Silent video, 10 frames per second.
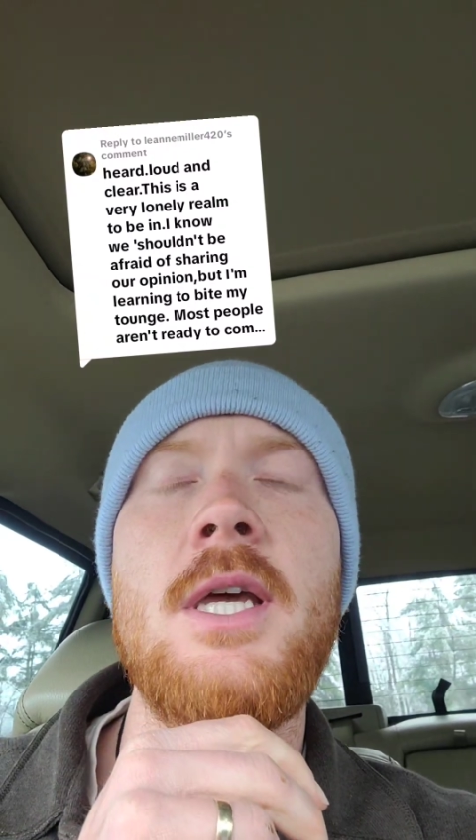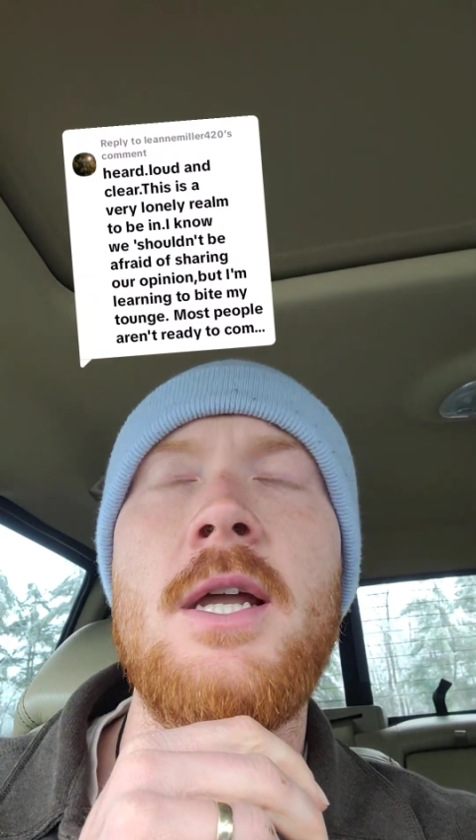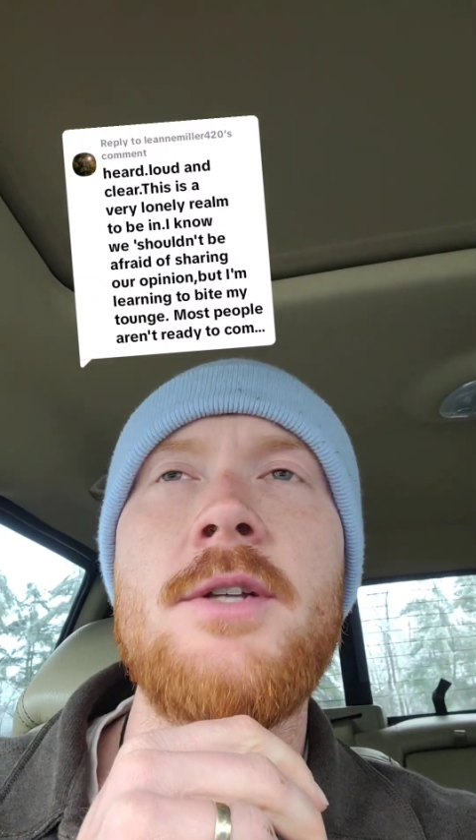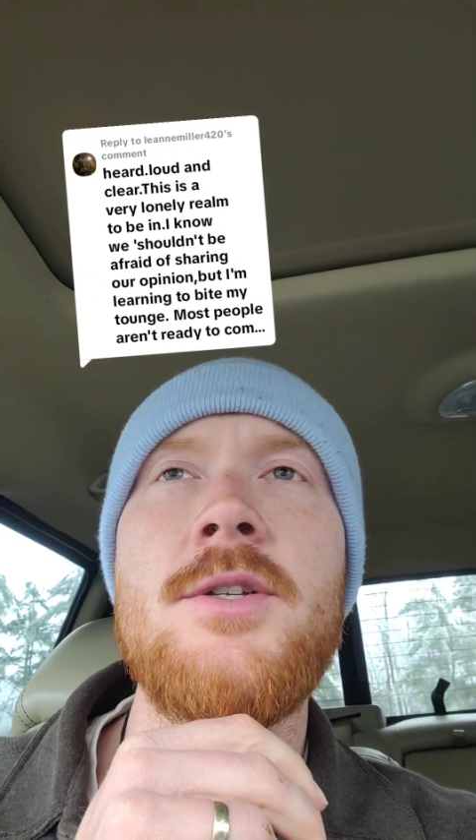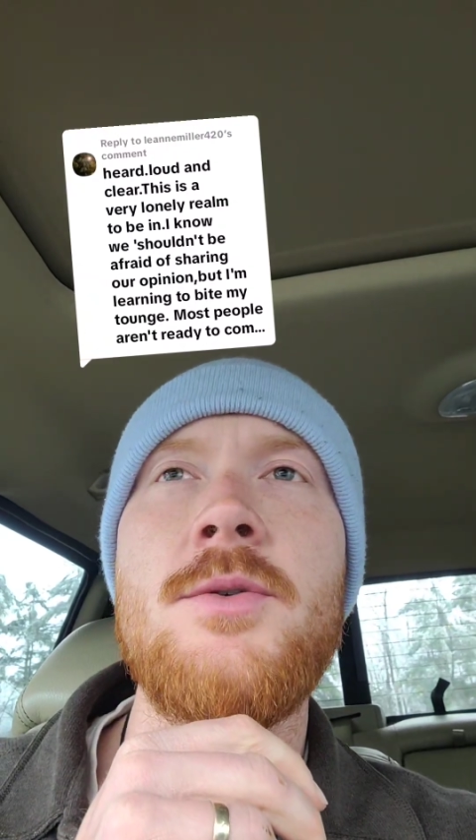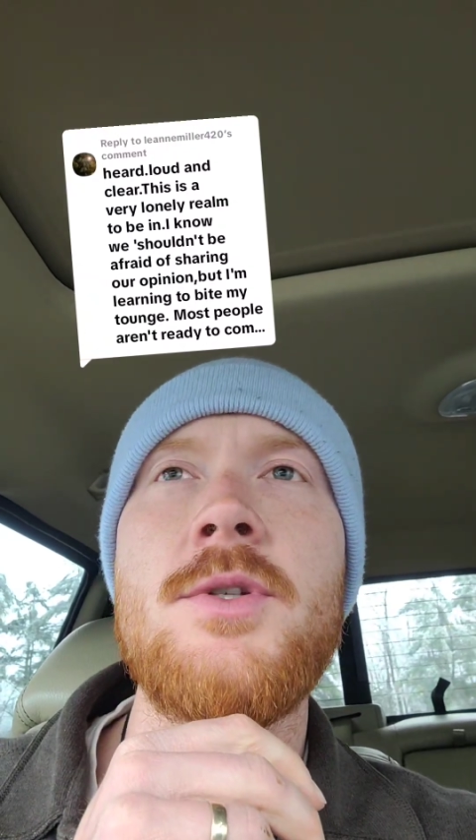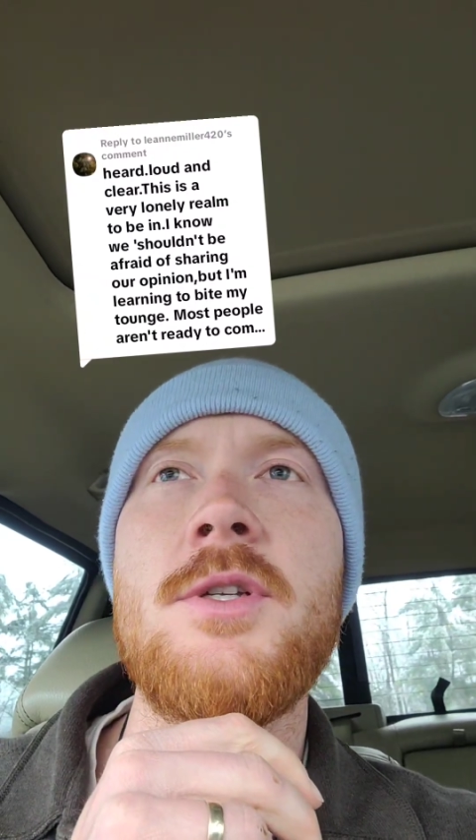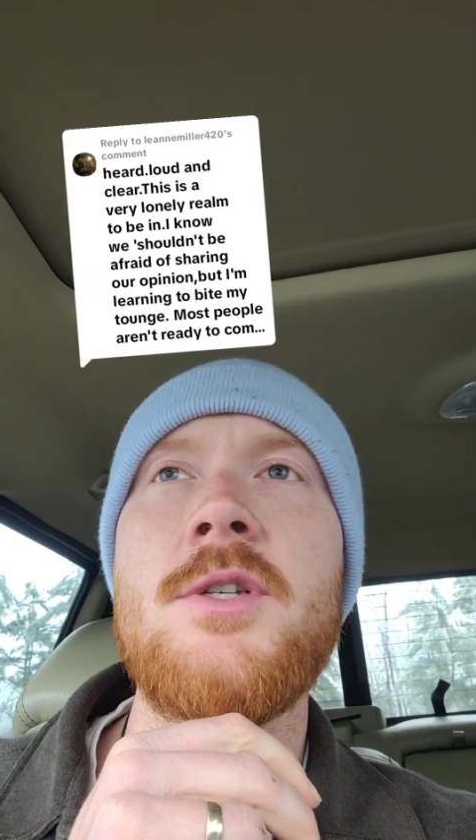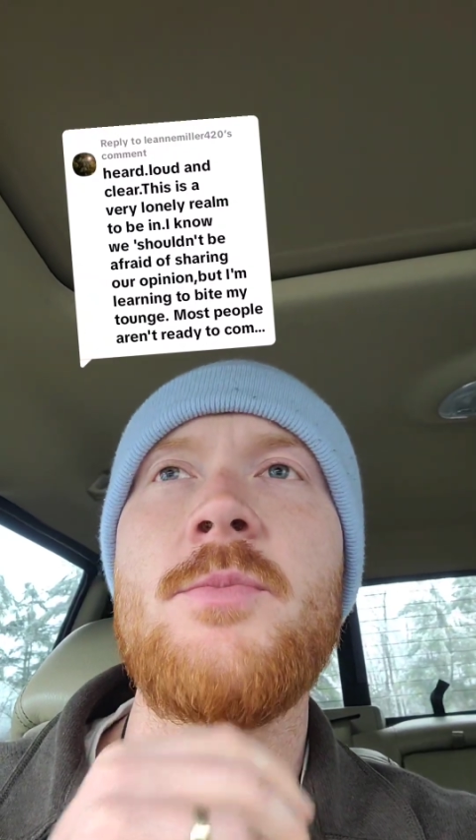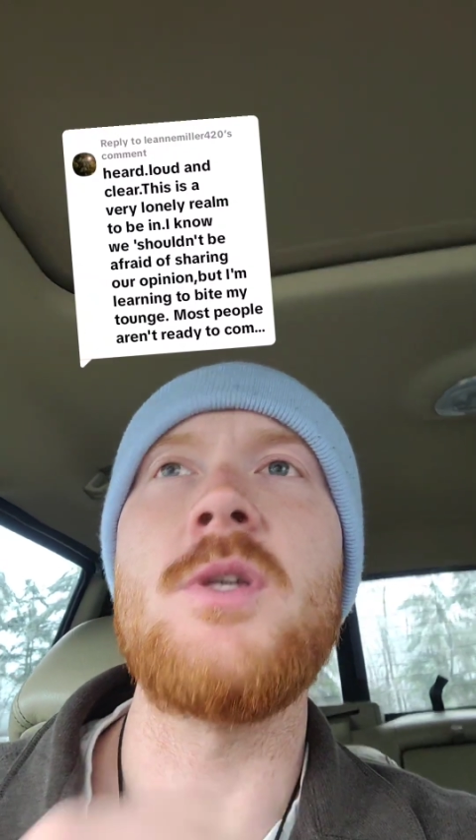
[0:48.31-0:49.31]
and I chose
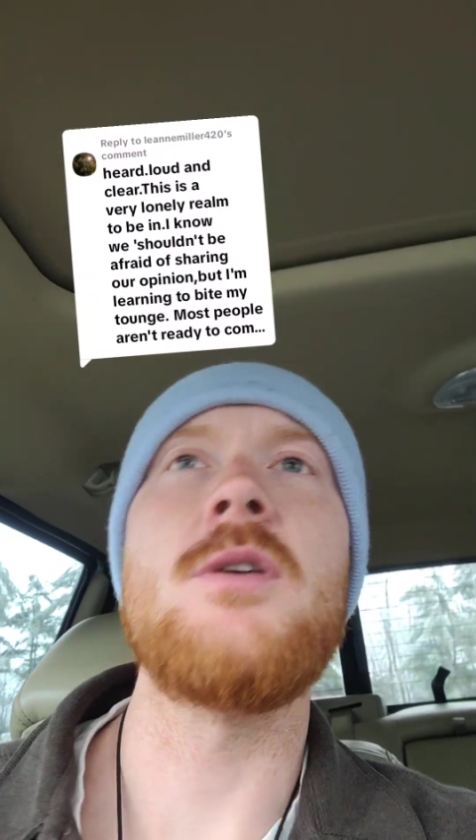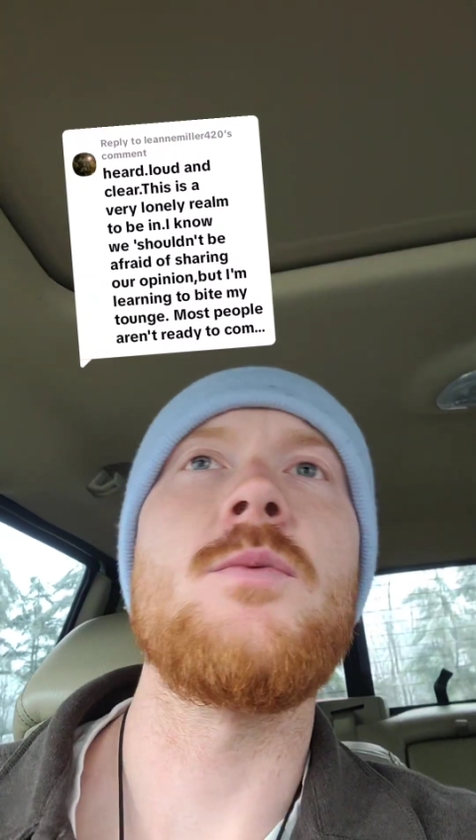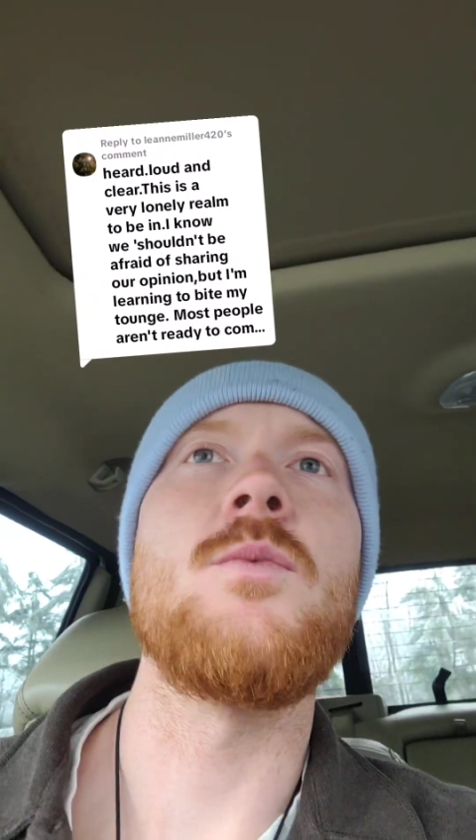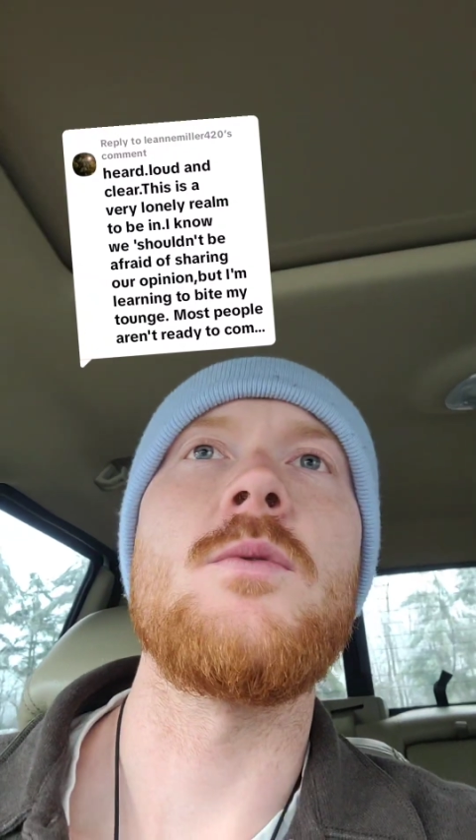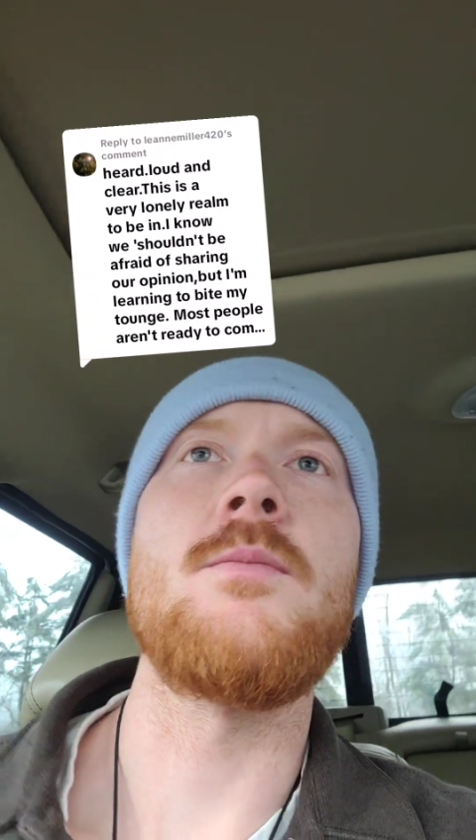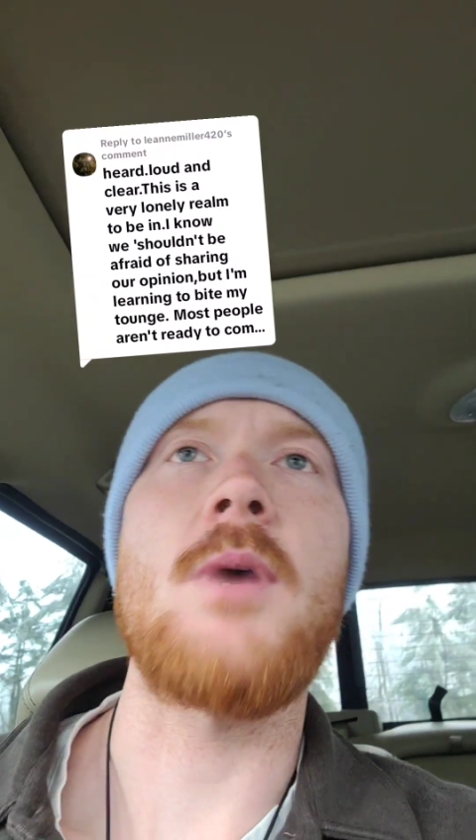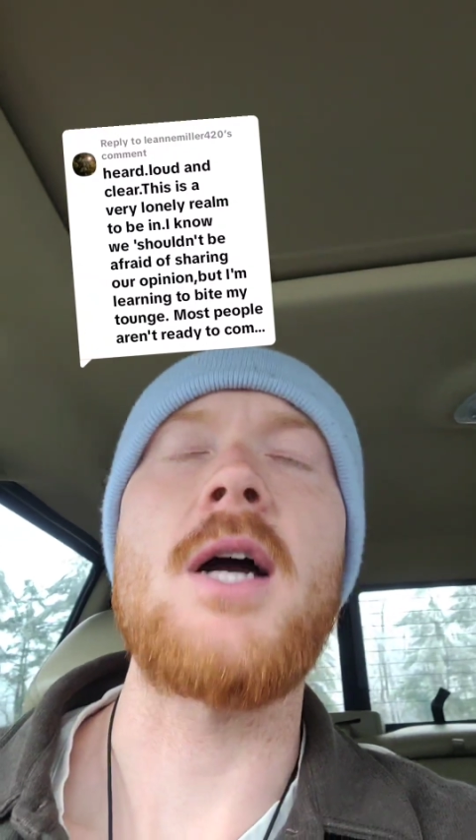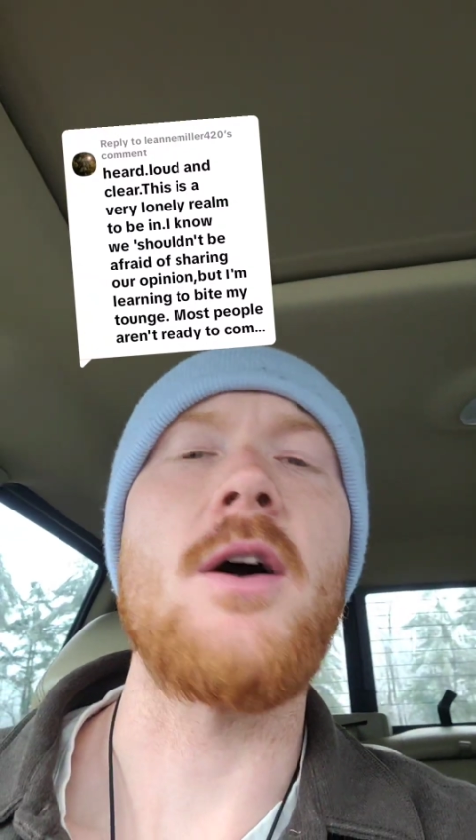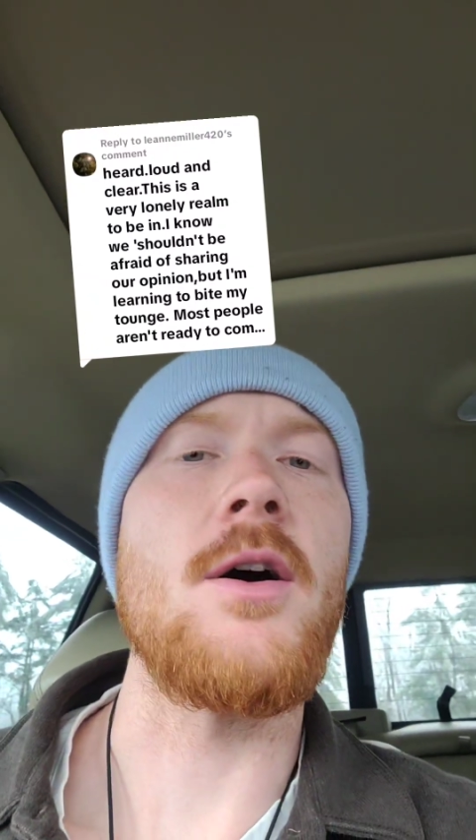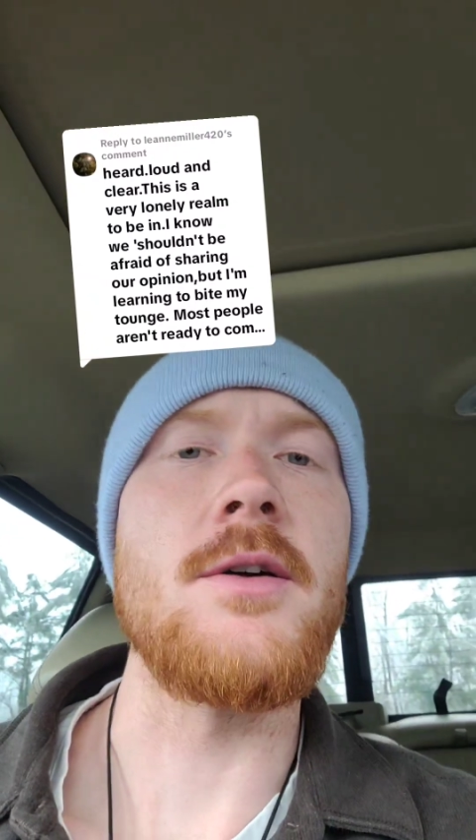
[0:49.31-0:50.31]
to speak
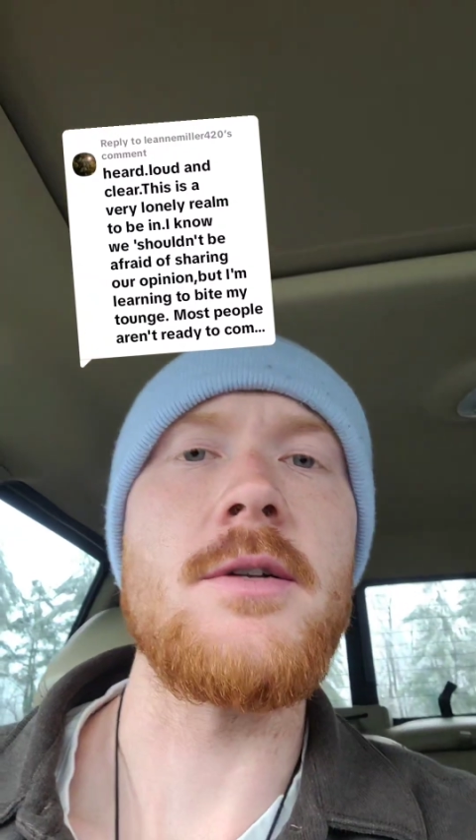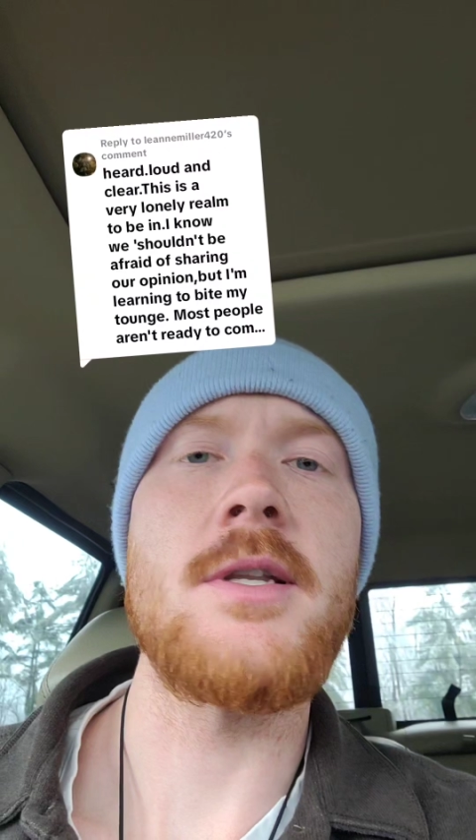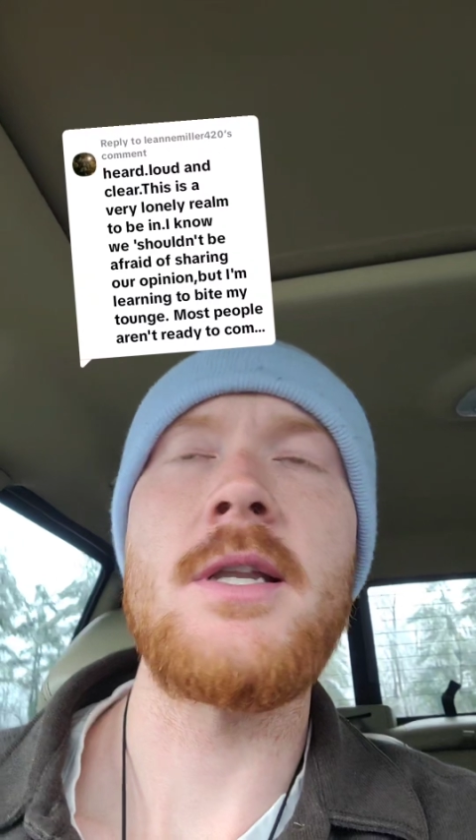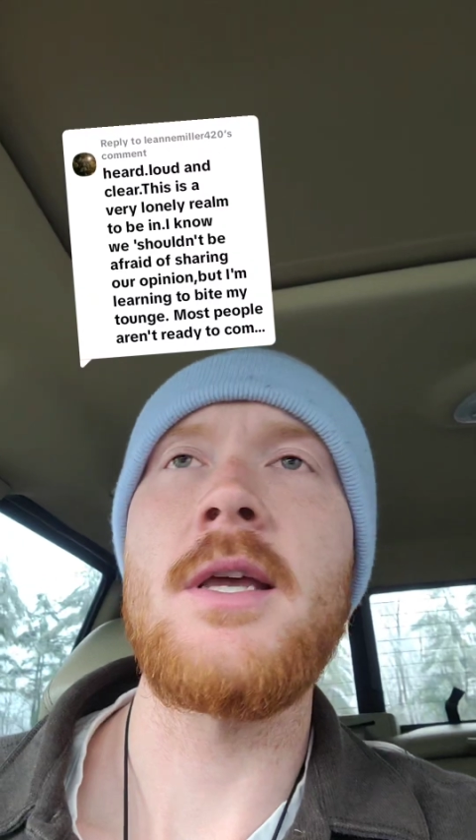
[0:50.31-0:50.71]
my heart.